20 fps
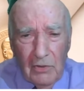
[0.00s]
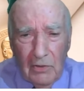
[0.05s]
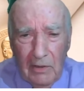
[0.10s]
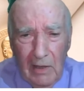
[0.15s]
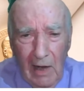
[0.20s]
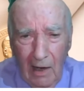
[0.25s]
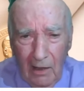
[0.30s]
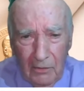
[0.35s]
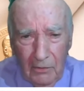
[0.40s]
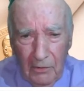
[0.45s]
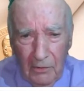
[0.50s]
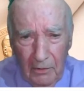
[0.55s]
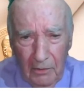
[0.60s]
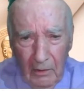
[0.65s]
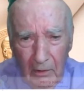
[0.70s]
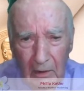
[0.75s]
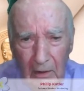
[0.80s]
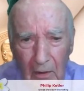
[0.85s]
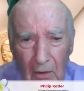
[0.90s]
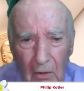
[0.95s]
doctor
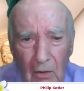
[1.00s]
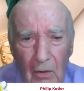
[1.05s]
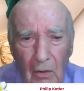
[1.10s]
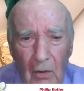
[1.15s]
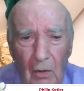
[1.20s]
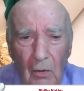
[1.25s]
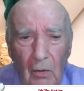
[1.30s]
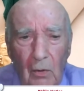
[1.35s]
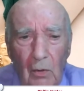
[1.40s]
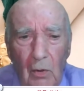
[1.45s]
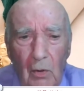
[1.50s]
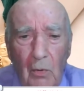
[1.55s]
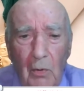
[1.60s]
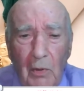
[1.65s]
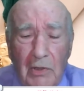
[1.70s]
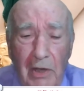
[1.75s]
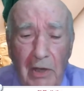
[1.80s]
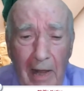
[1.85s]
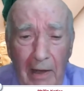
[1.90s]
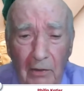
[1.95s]
who
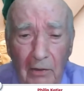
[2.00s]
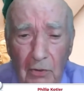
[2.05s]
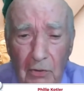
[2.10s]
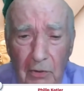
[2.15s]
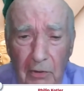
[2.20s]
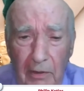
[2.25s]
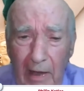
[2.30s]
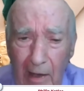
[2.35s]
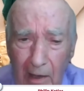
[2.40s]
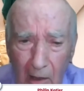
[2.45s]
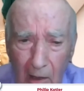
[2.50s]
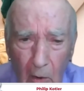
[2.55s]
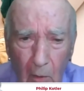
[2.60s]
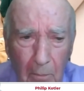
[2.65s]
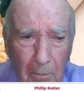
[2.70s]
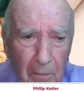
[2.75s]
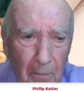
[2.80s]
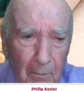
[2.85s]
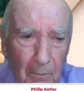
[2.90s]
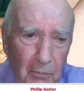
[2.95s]
was asked to help